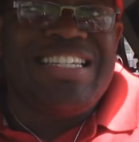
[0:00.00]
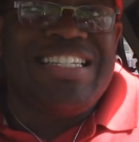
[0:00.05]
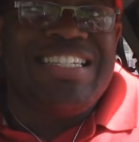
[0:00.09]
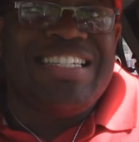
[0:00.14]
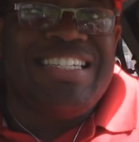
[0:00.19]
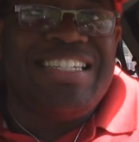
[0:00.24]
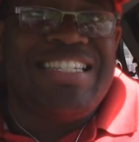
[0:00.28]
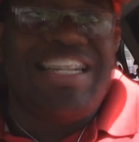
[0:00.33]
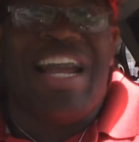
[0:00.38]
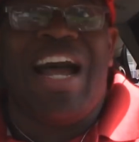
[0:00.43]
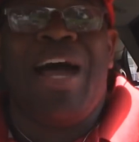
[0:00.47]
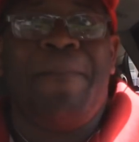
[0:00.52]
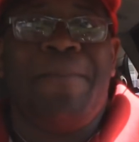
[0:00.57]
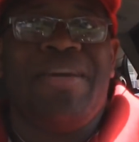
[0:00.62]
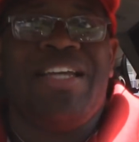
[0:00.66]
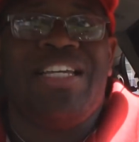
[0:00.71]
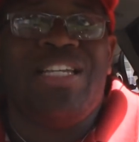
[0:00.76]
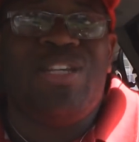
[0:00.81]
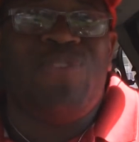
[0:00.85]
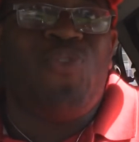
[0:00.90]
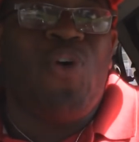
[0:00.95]

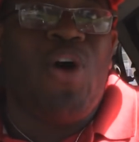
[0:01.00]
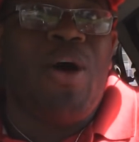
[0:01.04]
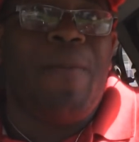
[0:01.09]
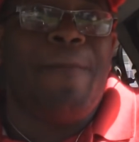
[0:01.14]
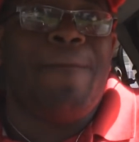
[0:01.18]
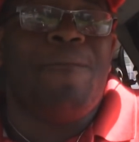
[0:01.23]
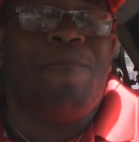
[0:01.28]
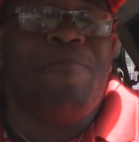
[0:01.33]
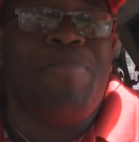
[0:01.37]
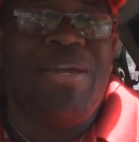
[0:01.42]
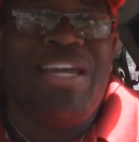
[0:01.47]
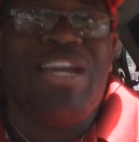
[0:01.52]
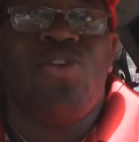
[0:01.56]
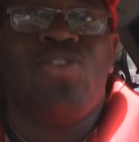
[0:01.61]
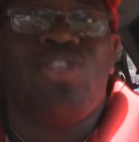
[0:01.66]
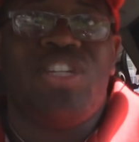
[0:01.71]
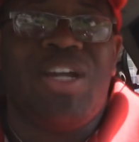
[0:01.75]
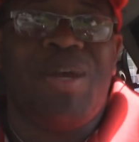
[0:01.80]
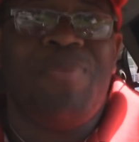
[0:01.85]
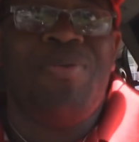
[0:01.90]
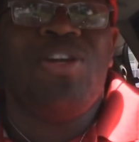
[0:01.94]
zombies. He's fought
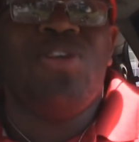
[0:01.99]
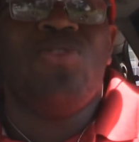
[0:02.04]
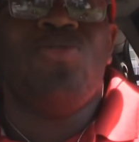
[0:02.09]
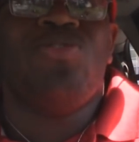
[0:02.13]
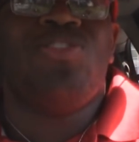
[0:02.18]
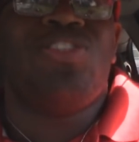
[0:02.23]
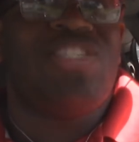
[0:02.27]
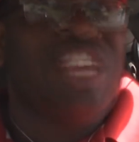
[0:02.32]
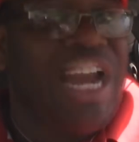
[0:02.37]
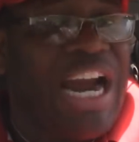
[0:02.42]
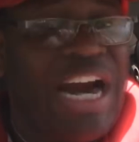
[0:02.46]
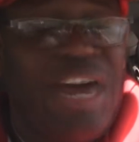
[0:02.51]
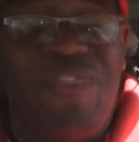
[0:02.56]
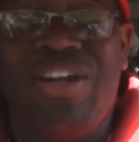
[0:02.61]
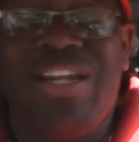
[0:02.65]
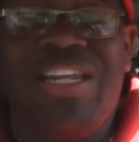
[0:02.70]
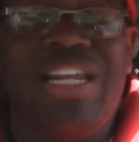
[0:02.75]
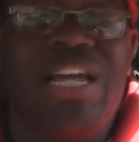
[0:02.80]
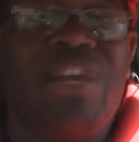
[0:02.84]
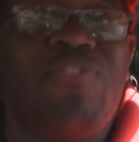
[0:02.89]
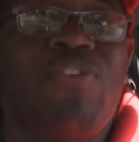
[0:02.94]
BOWs,
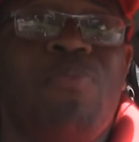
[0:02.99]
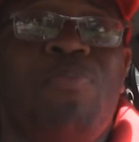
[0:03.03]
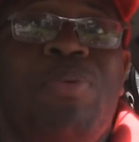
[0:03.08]
tyrant level